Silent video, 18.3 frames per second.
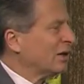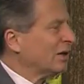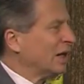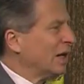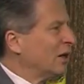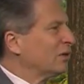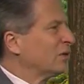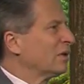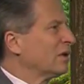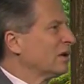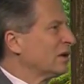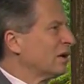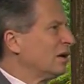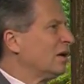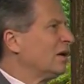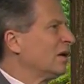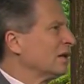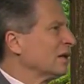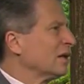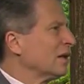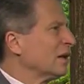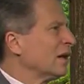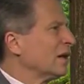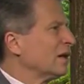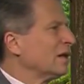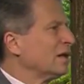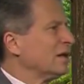it all out there
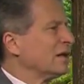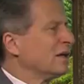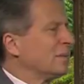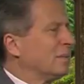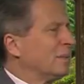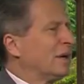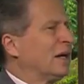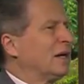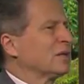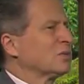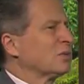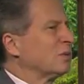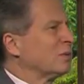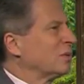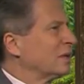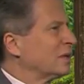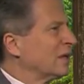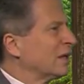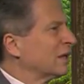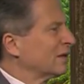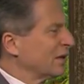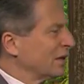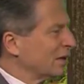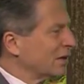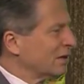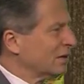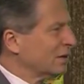online in a
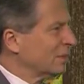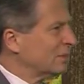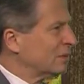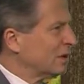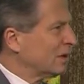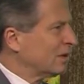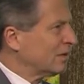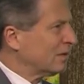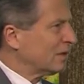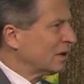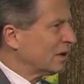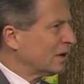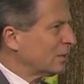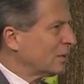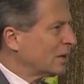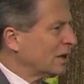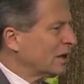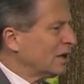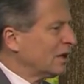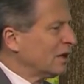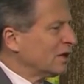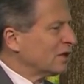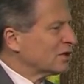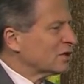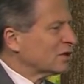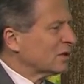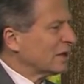password-protected, encrypted environment
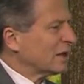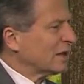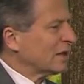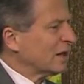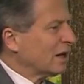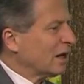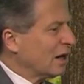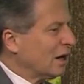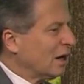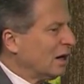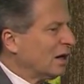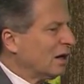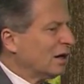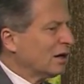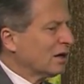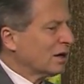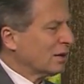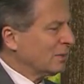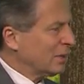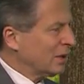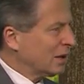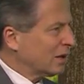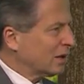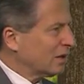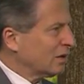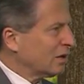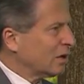so that they are
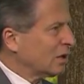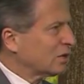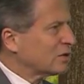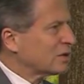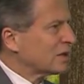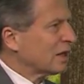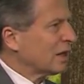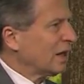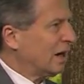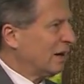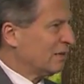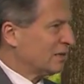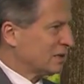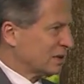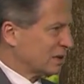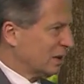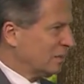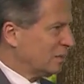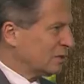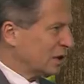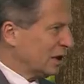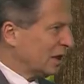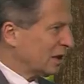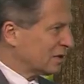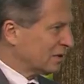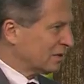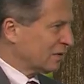comparing notes, they have some
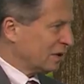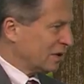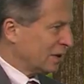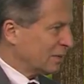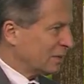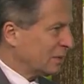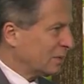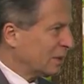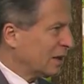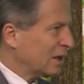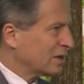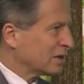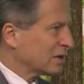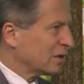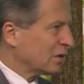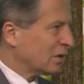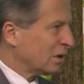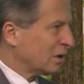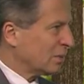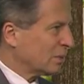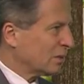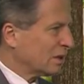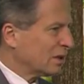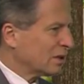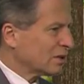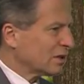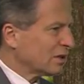chance of compromise and
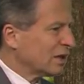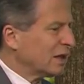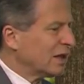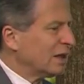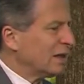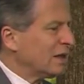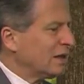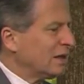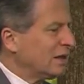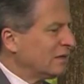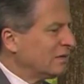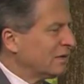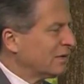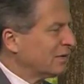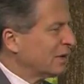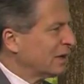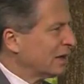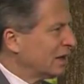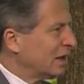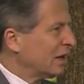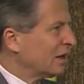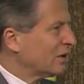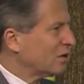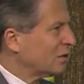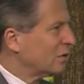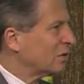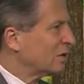cooperation, even if they
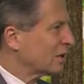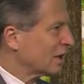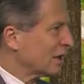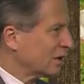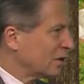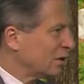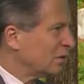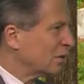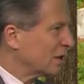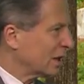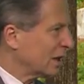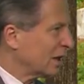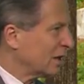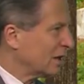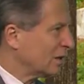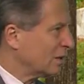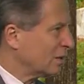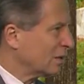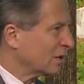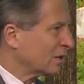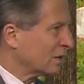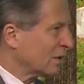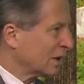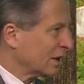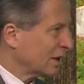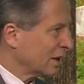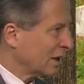can't do it like you and I are doing it
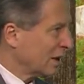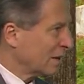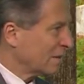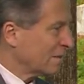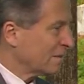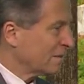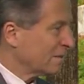right now.